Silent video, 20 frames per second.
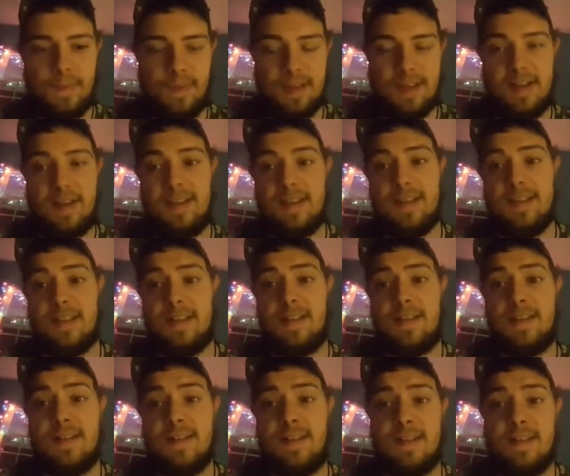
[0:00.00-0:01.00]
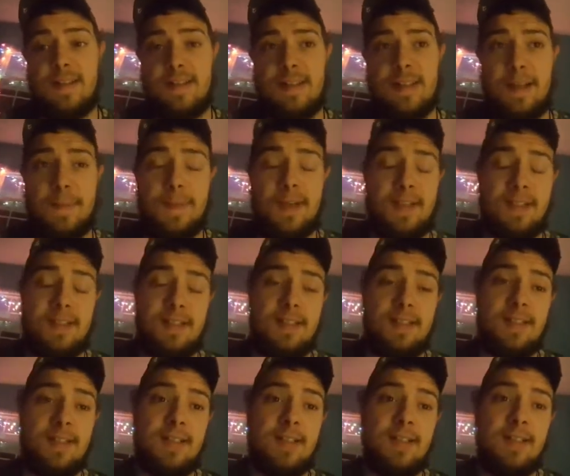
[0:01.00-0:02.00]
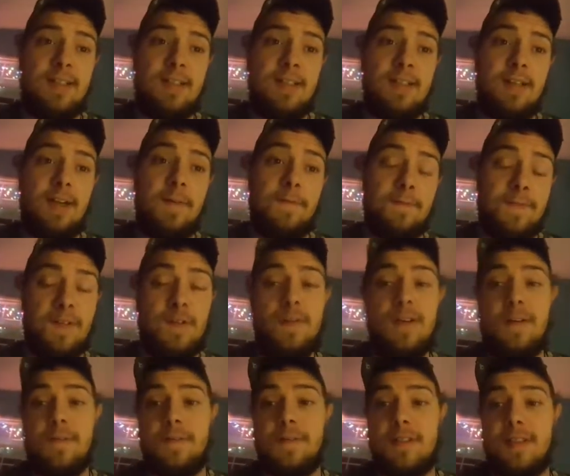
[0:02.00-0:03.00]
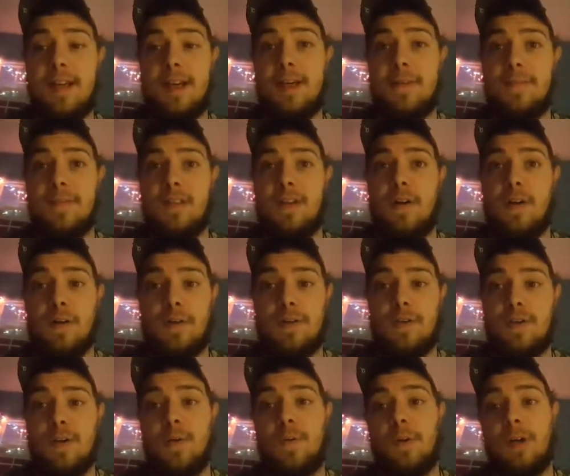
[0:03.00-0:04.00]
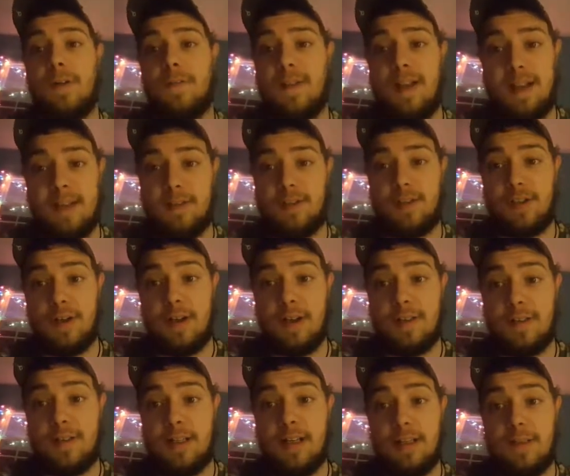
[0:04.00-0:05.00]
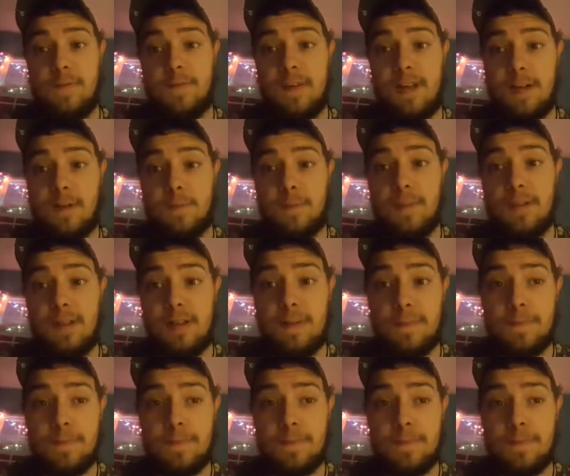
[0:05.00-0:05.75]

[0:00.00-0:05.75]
That makes a few different times in archery where I've had shots that it's failed me.